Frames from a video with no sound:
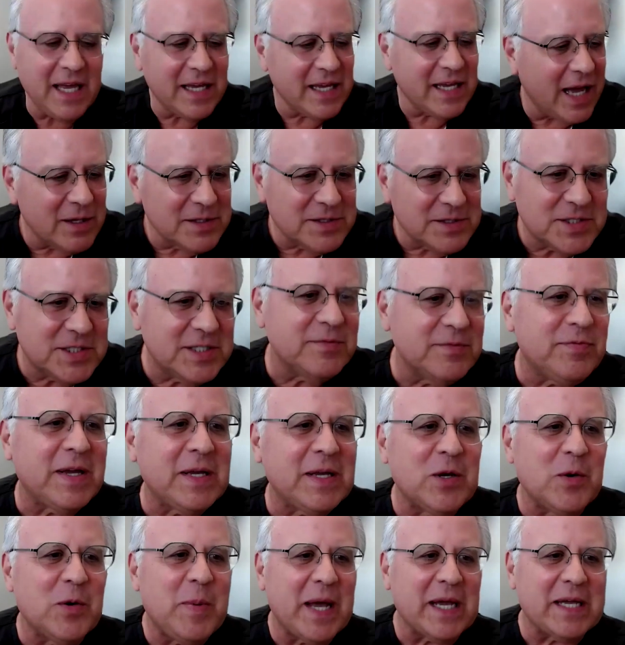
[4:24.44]
I'll see if I
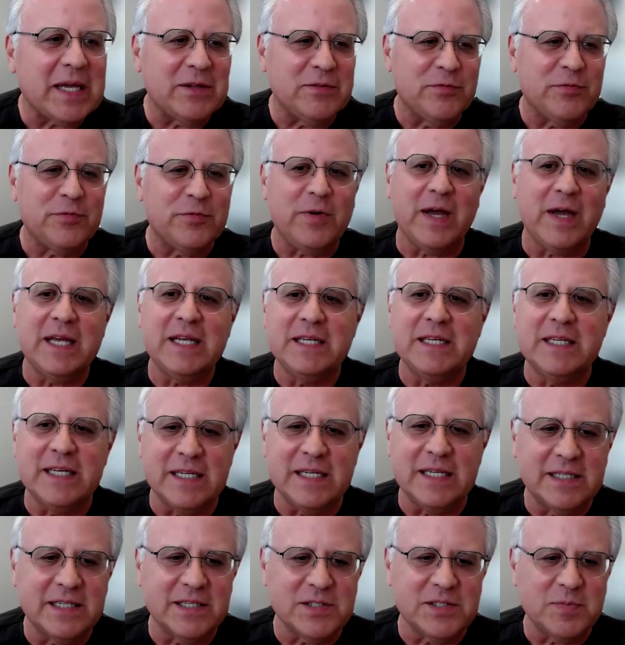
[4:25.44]
can go back and find
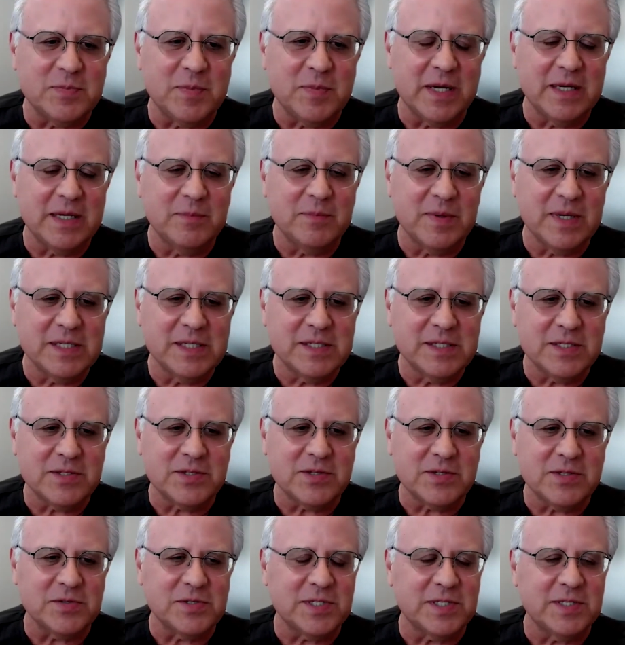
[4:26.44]
it, because my
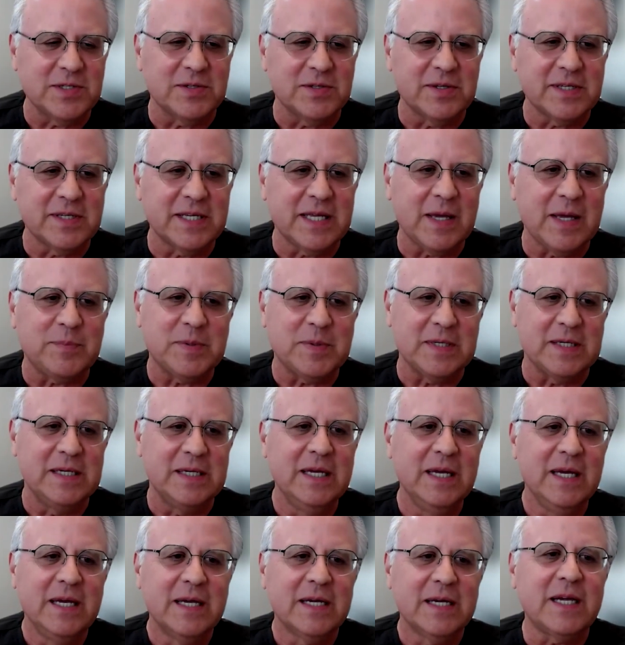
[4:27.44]
sister still kept a
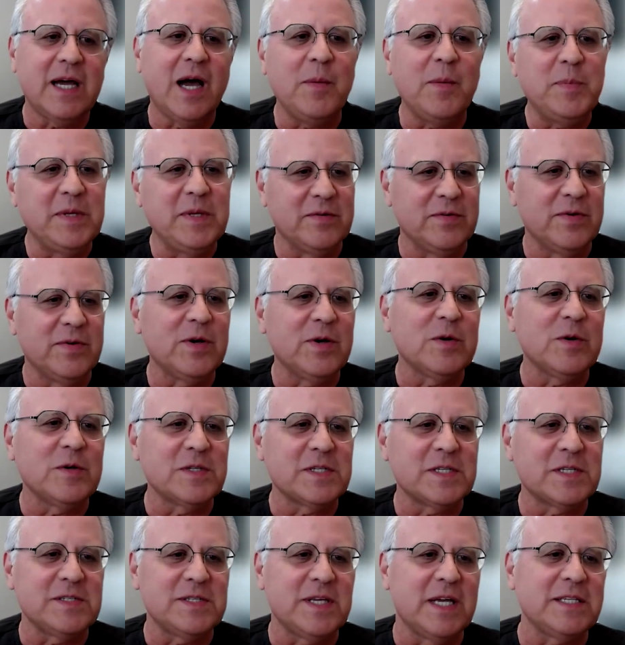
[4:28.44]
copy of hers,
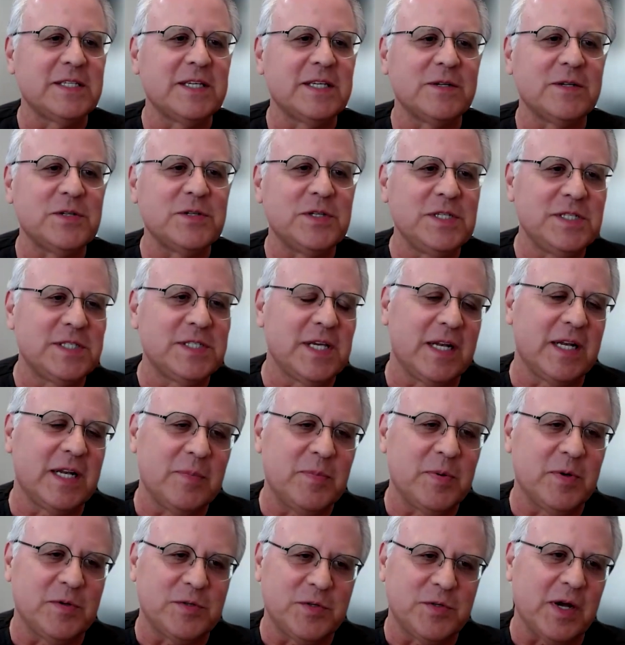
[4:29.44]
because that's how she set
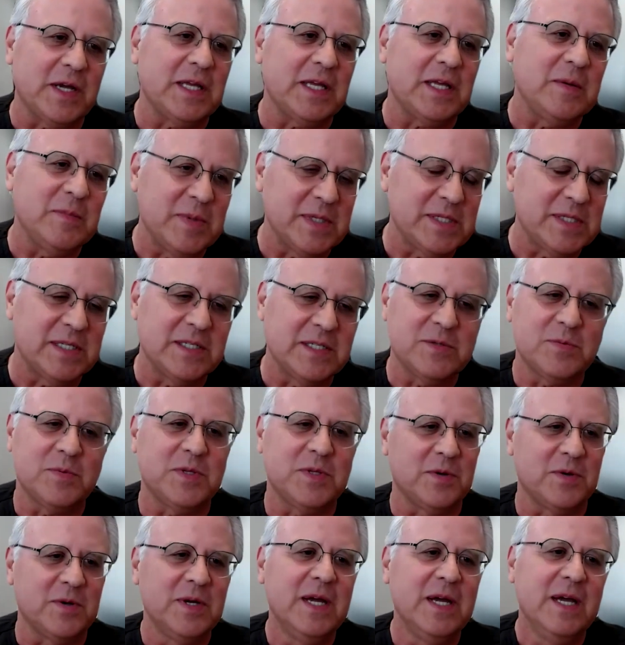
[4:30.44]
up her trucking business with
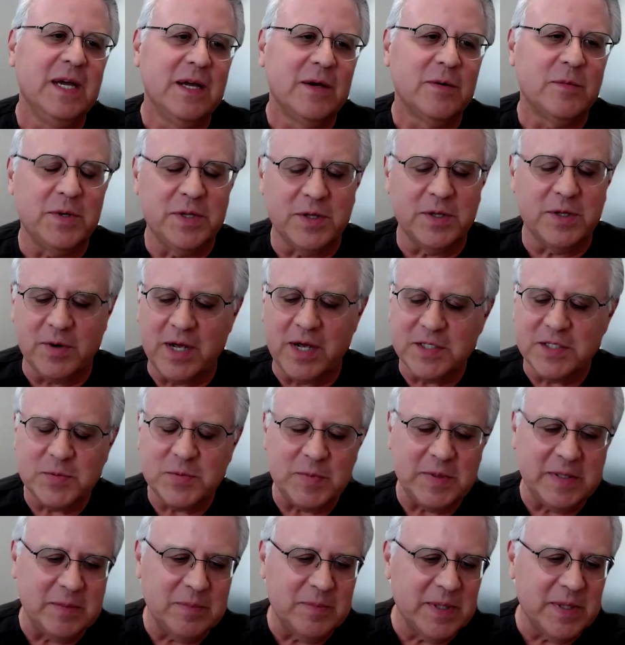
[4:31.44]
her
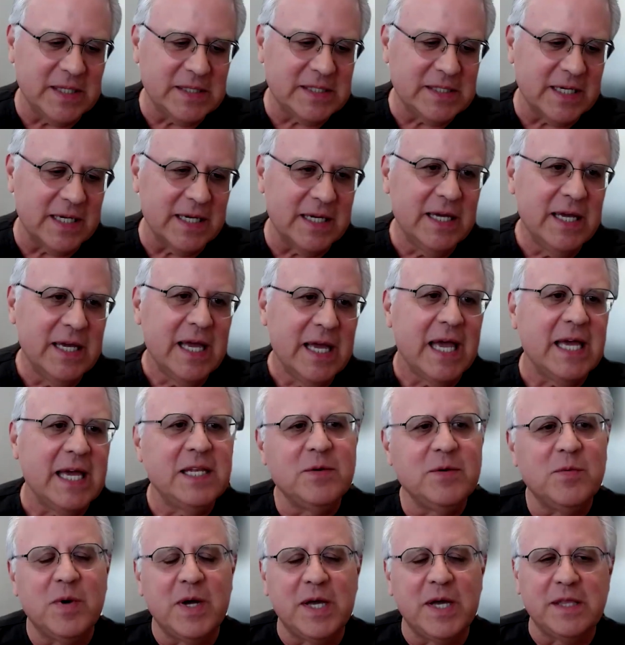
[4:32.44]
husband. But
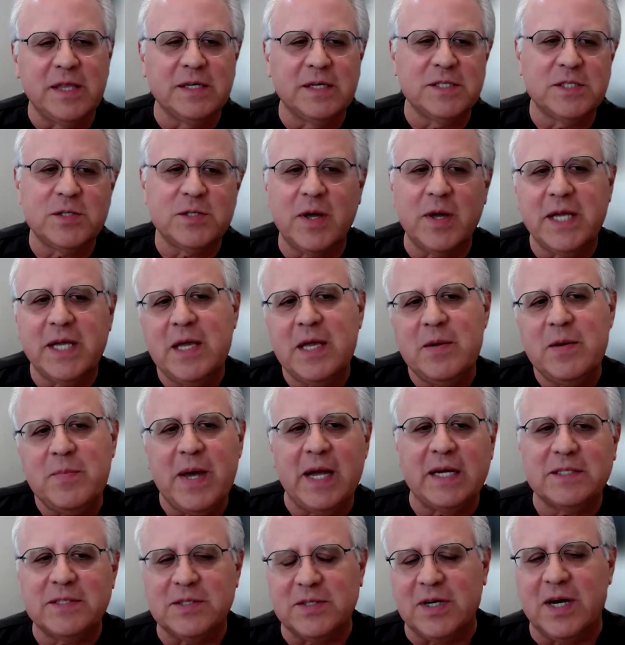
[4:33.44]
anyway, so I came
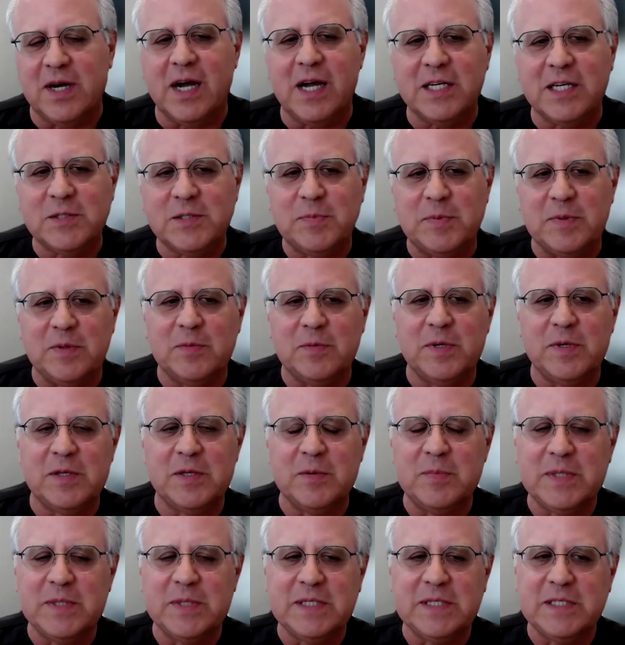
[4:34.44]
back to the hospital with a
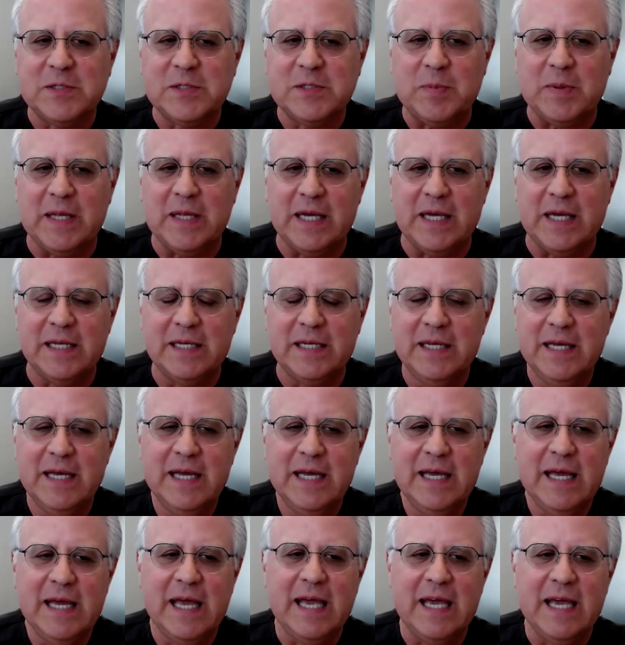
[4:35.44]
business plan,
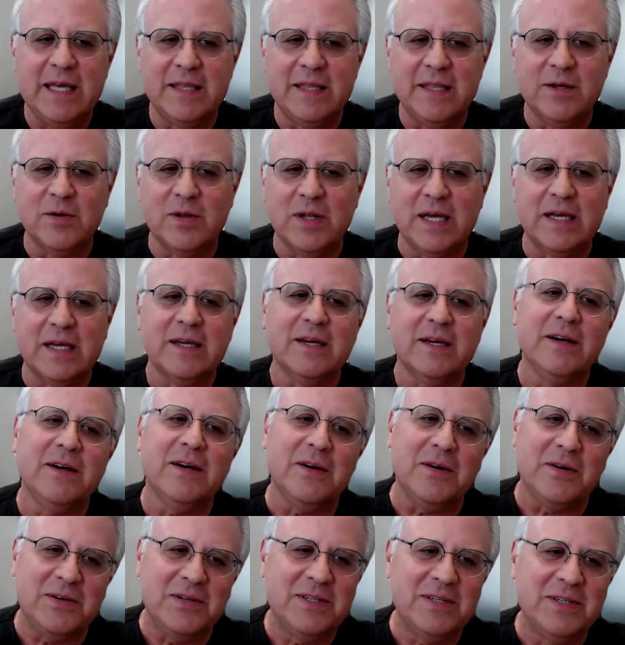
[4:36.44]
and they're like,
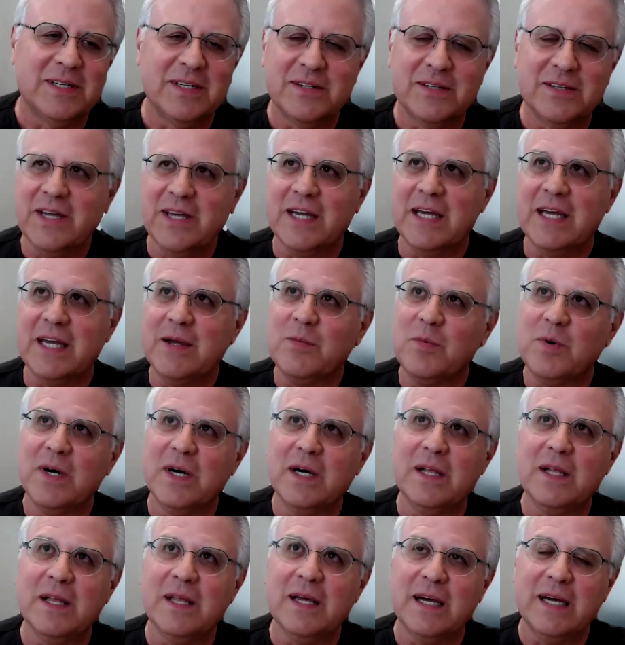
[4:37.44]
oh, okay,
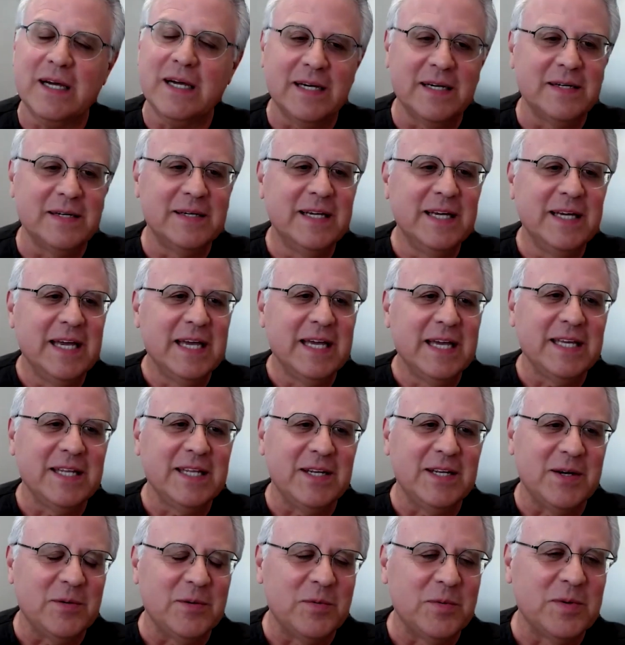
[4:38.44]
well, I
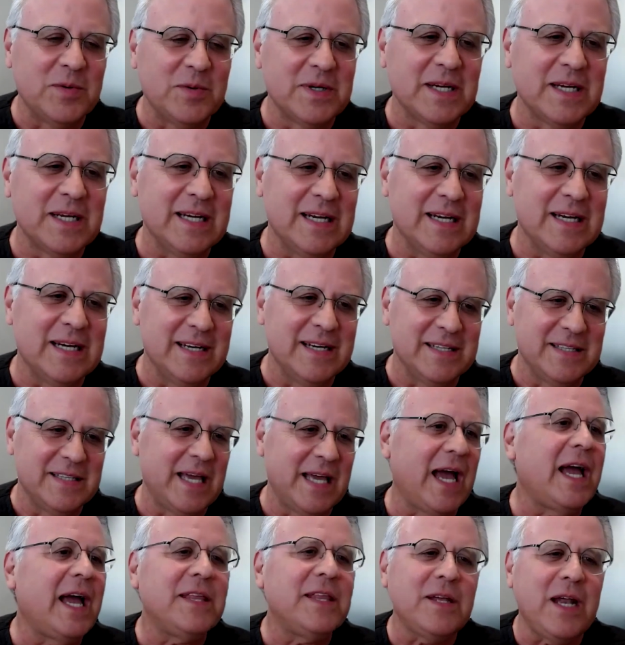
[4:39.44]

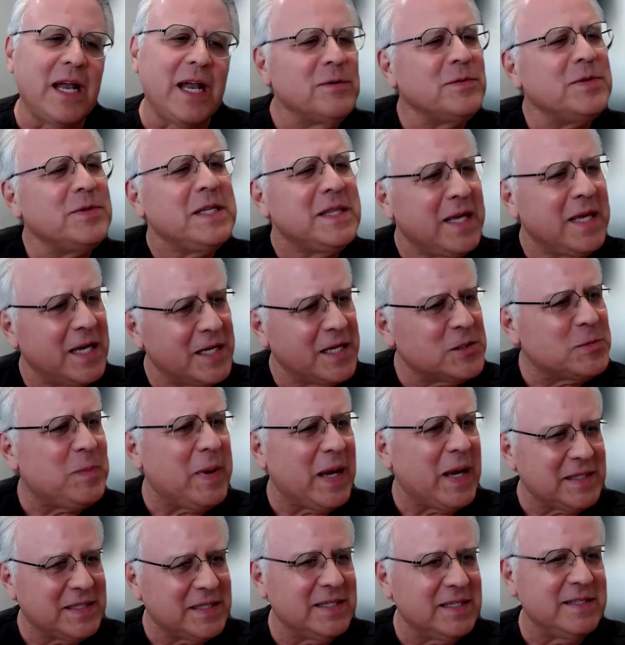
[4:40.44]
don't think they
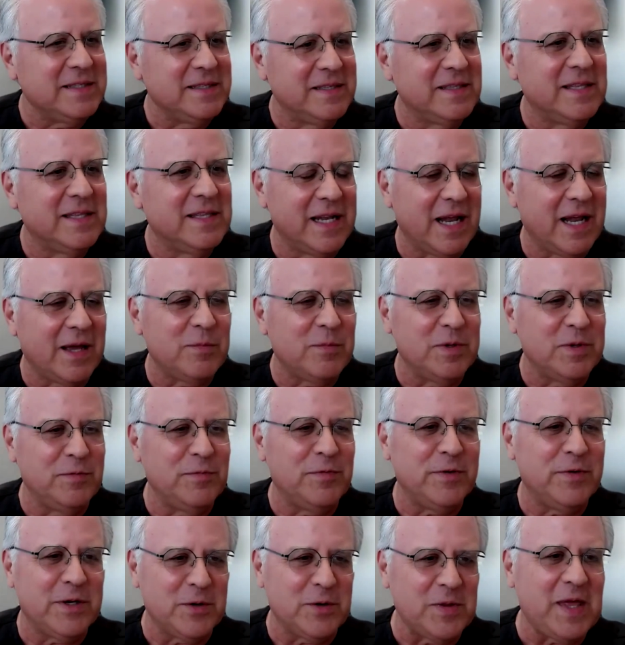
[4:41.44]
expected that I would
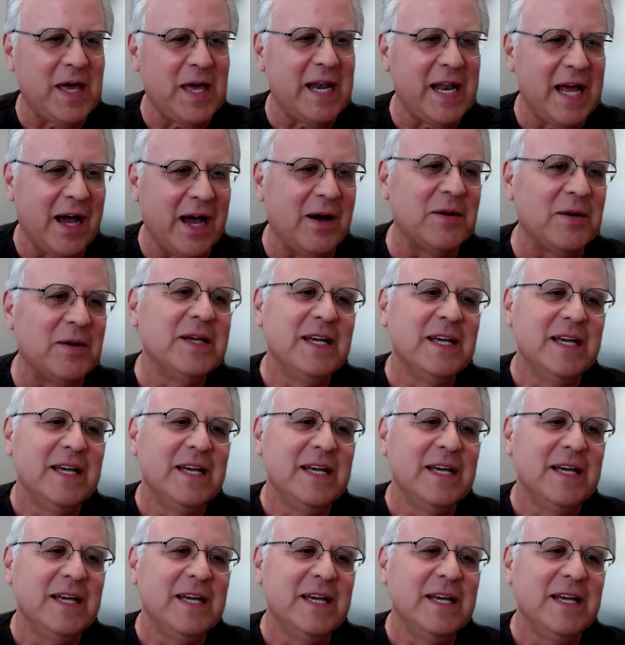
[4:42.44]
figure that out.